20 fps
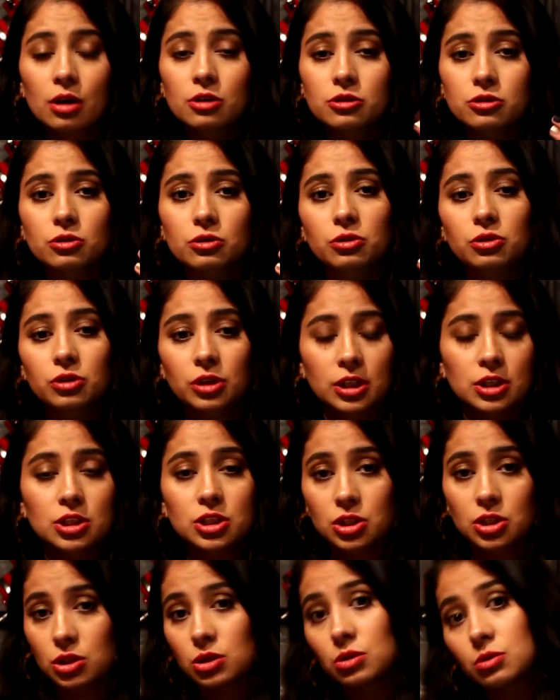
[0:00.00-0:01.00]
so you can
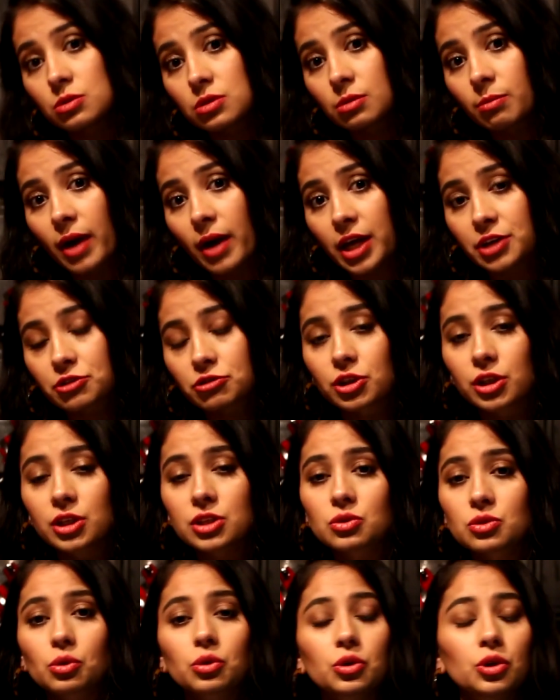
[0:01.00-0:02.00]
just use the
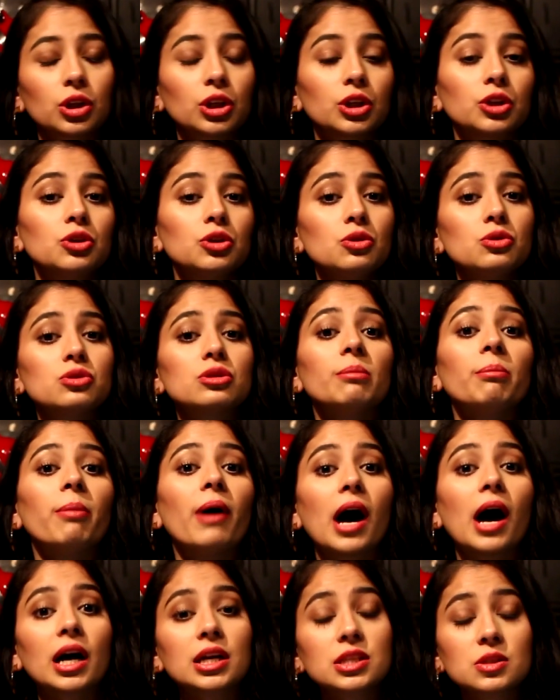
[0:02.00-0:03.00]
mattress or you can use the
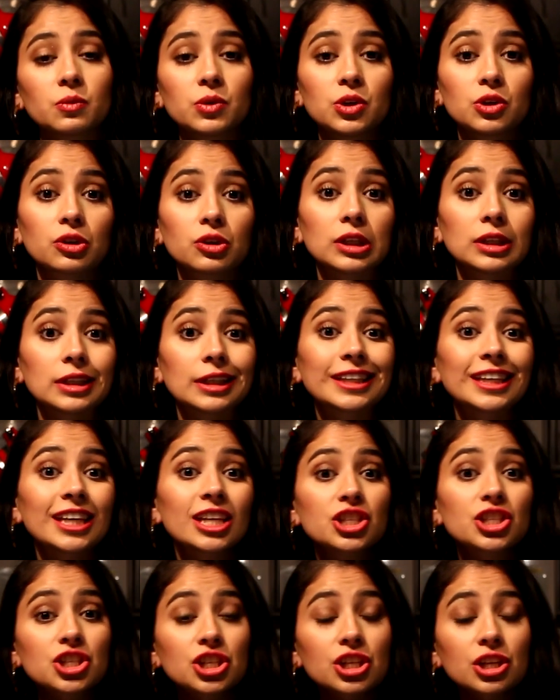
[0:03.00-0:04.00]
box when you're in the
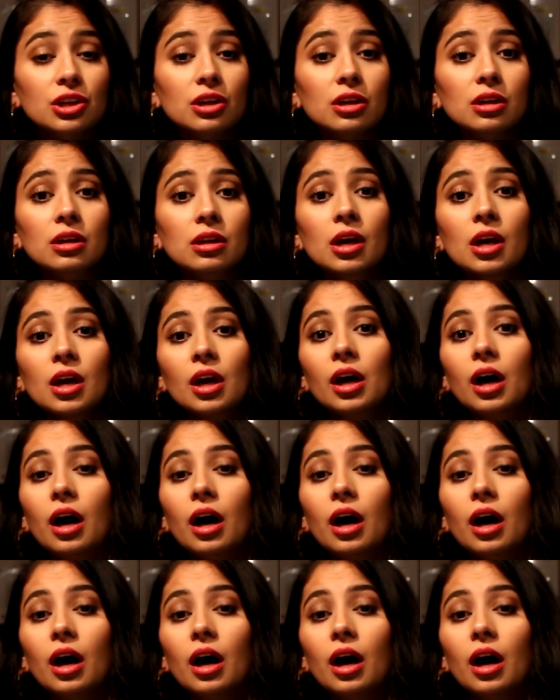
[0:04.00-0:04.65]
kitchen.